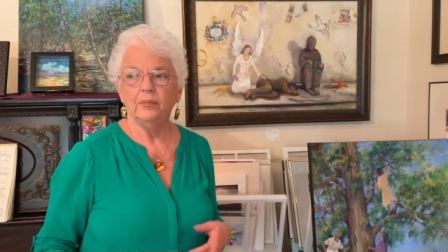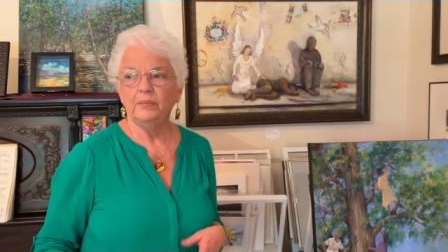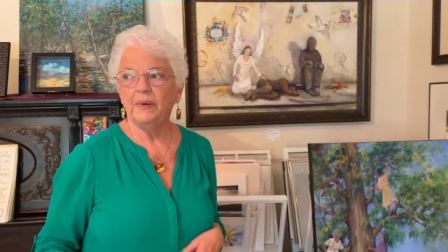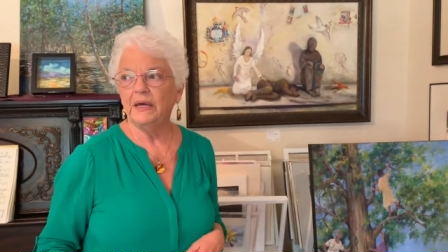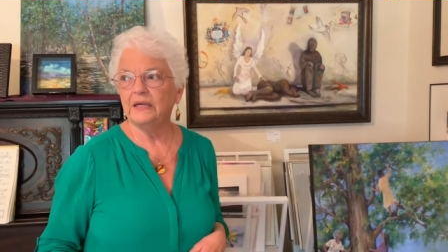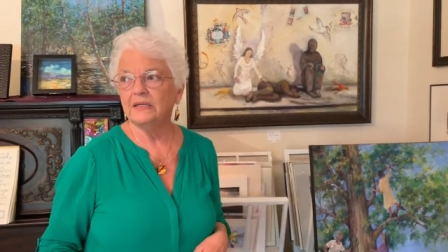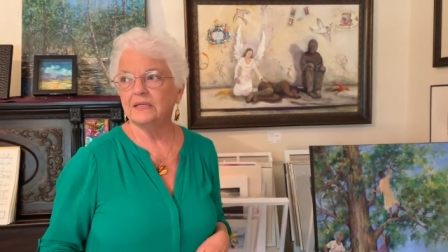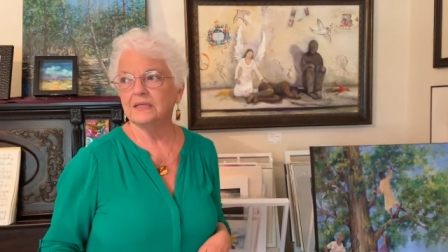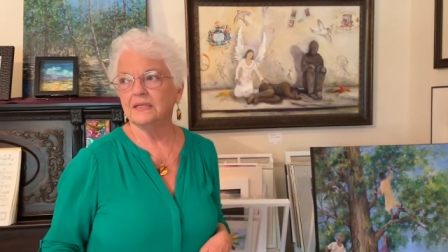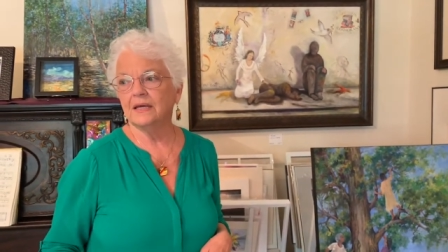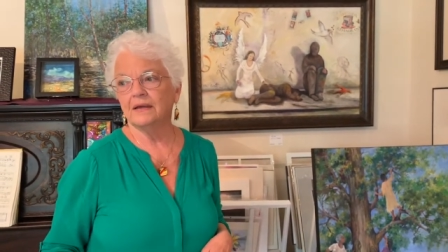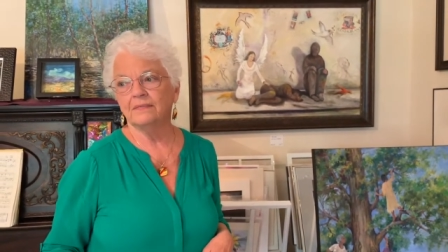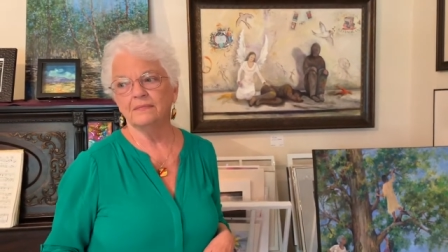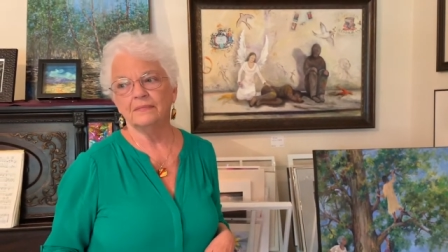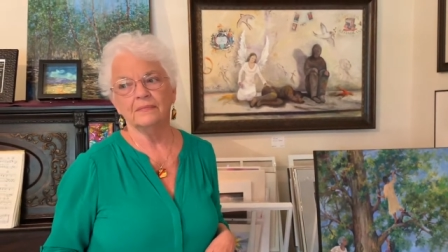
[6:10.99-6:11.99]
But
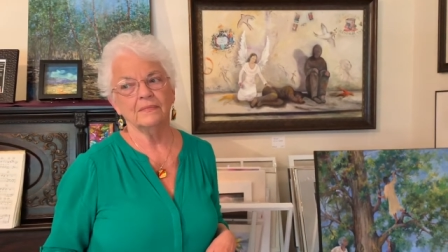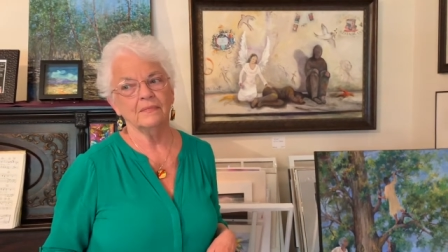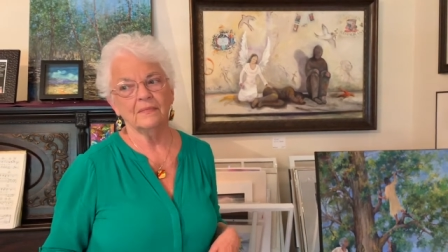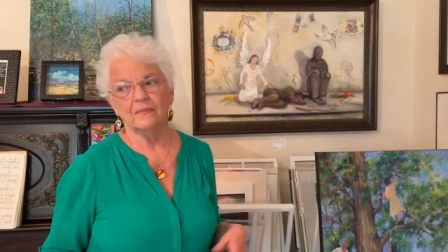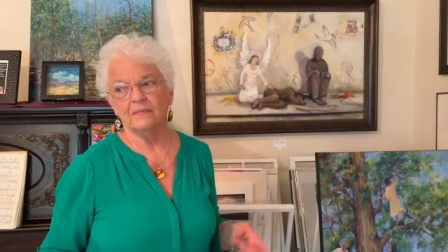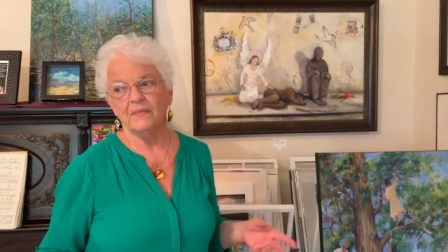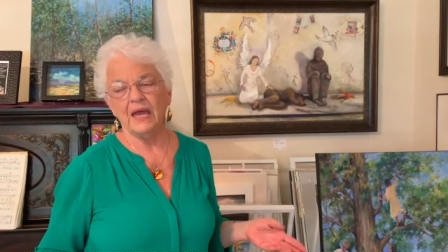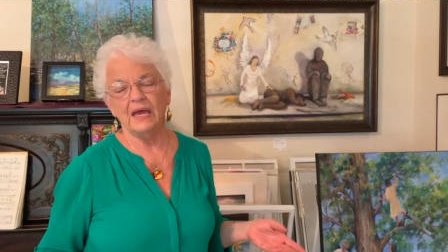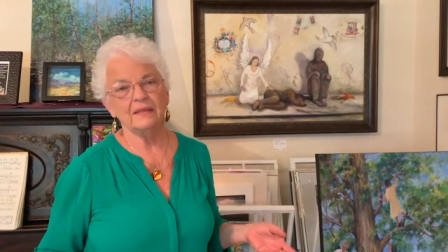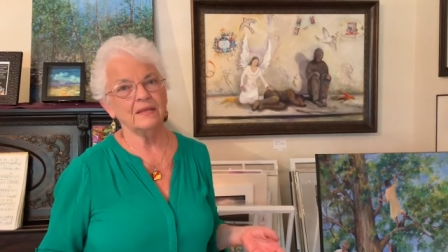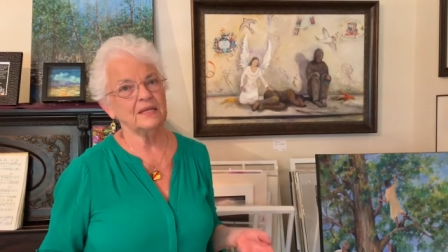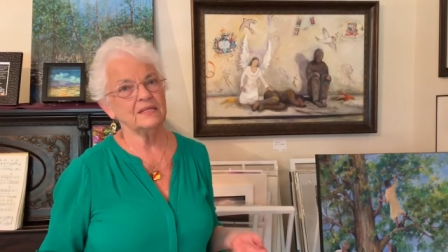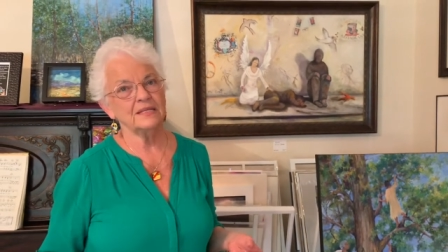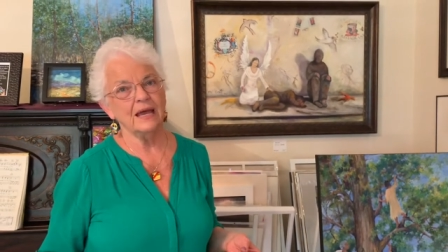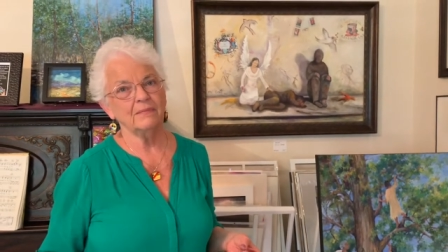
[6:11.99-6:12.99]
um, man, the
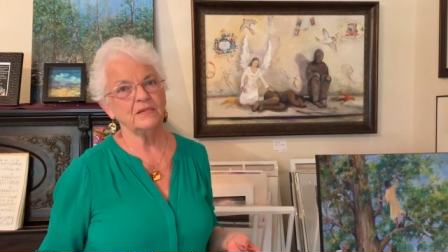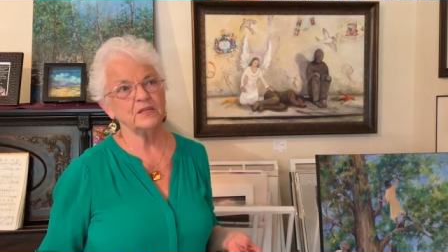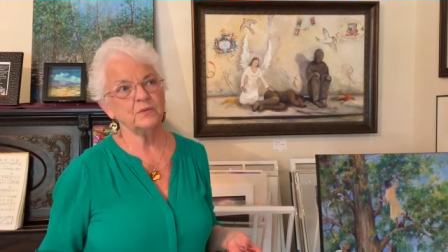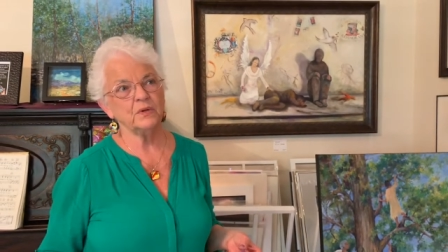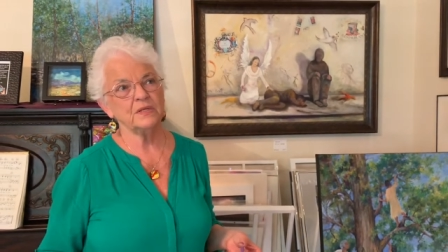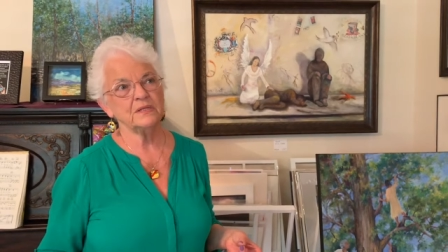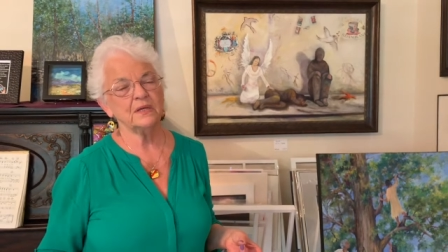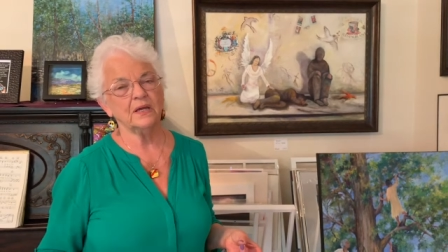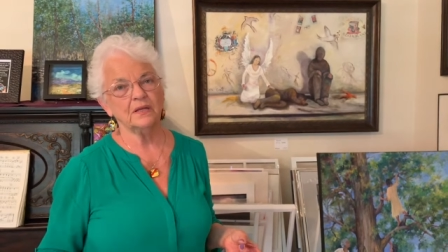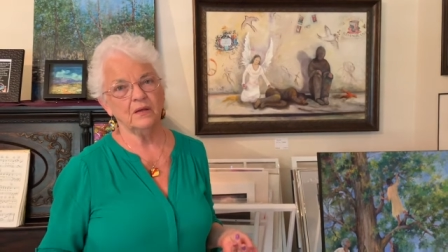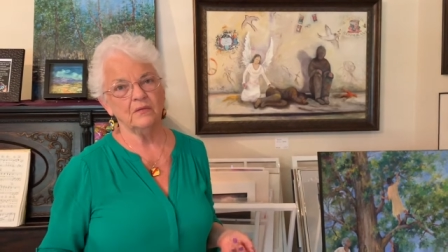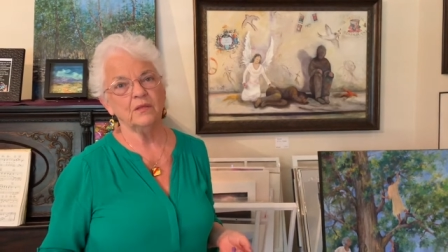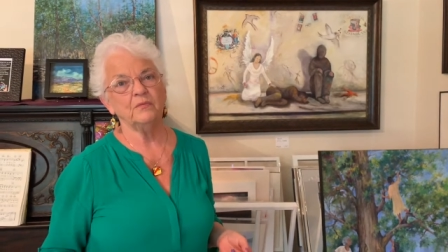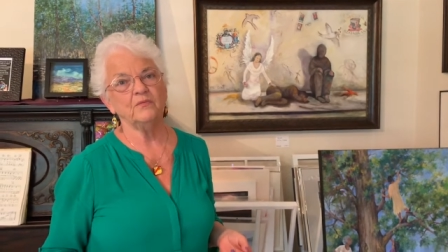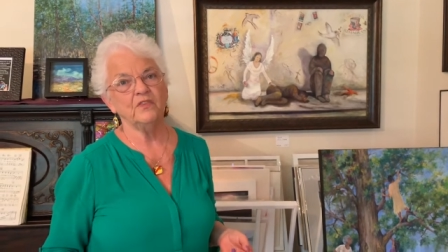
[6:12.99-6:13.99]
established ones, I know
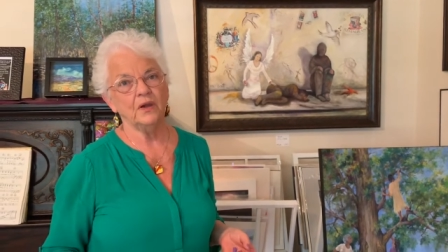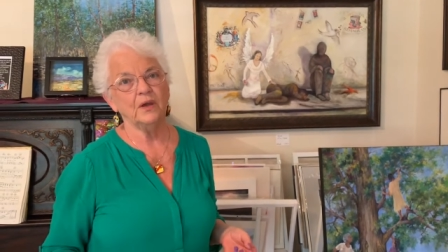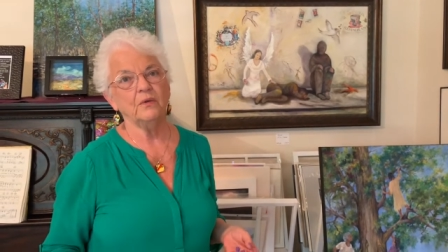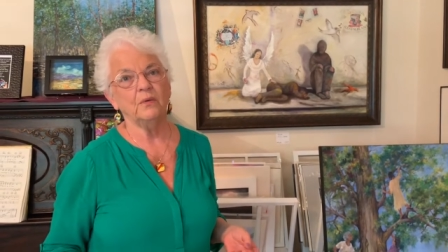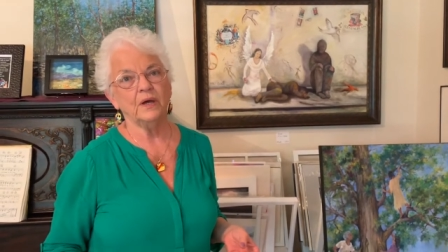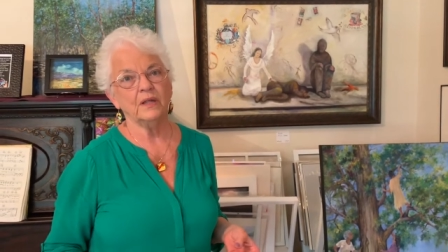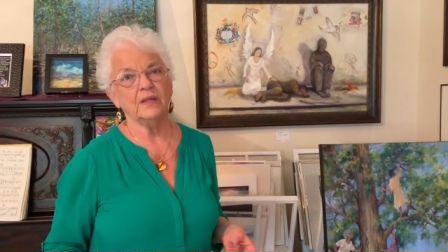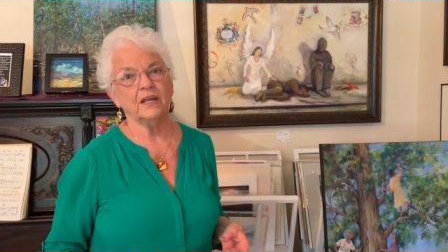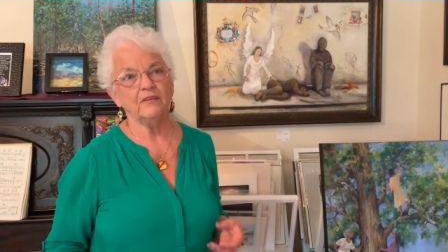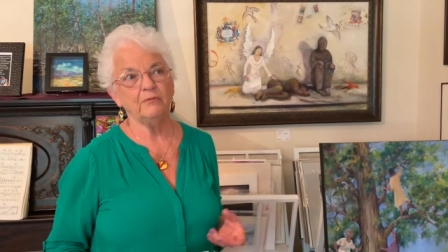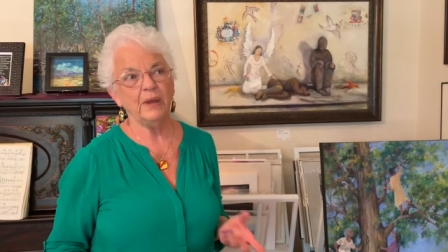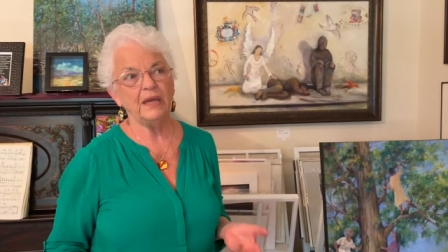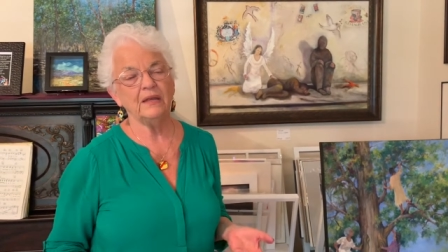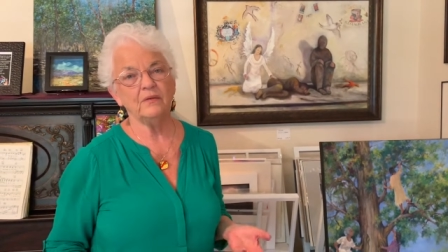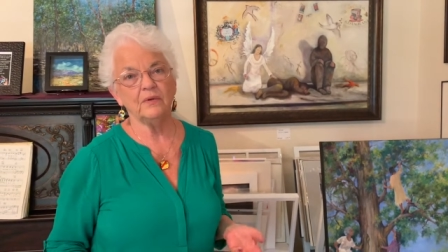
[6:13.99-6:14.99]
them very well and I've
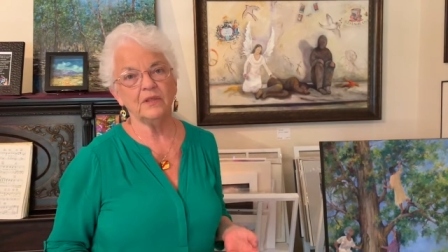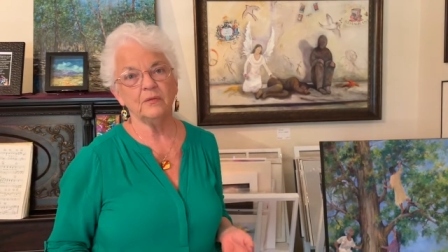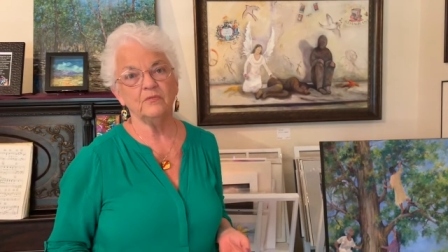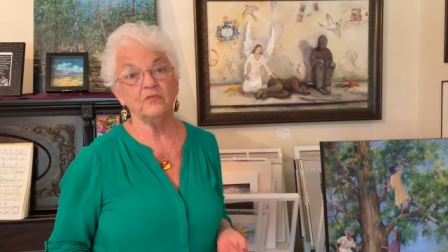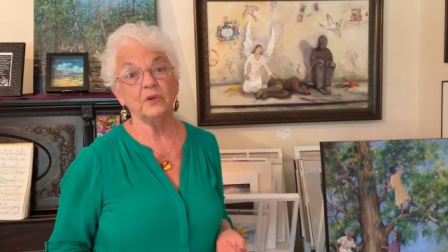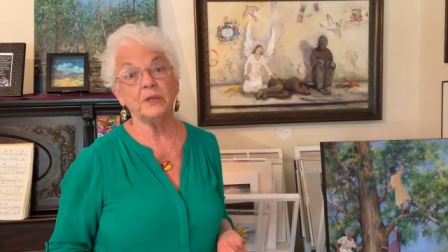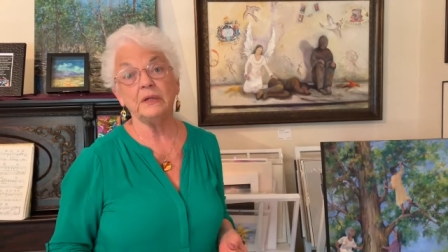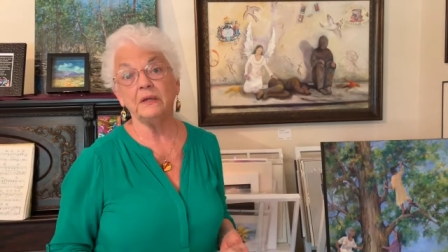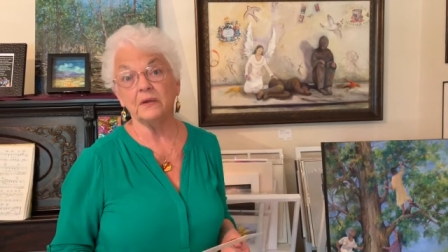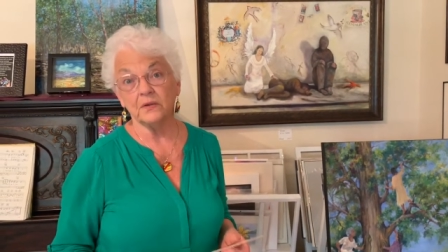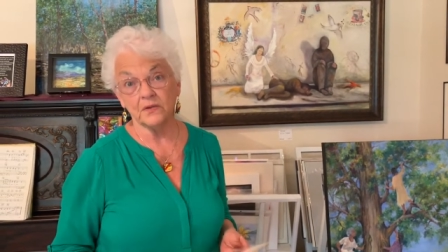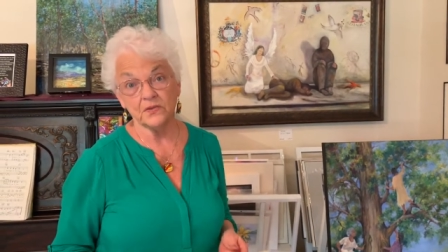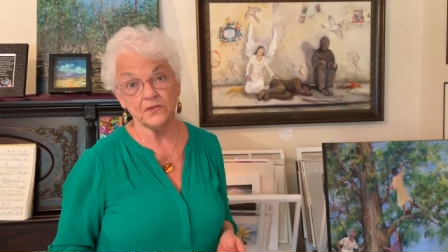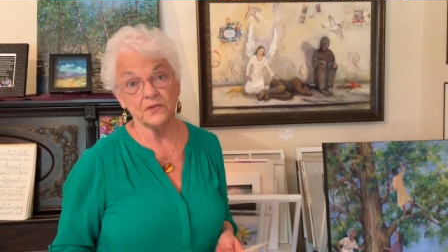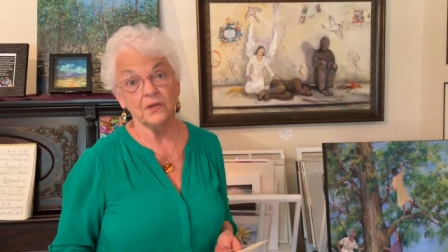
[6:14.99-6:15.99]
painted with them for
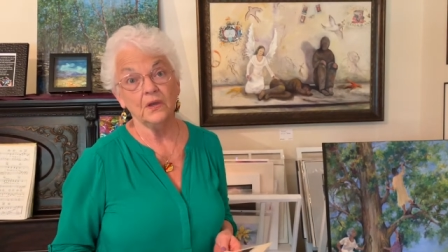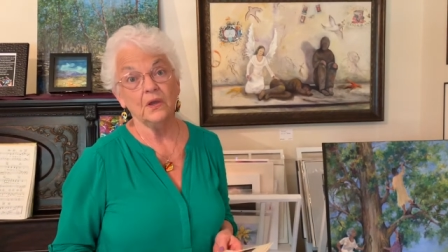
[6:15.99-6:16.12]
years.